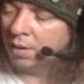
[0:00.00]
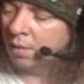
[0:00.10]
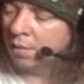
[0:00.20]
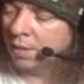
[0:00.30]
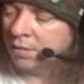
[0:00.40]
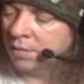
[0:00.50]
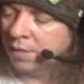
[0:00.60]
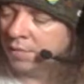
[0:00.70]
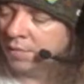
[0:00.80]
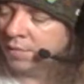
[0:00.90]
and on because
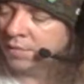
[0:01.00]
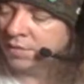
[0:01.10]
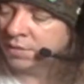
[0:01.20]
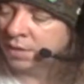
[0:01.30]
I have so much to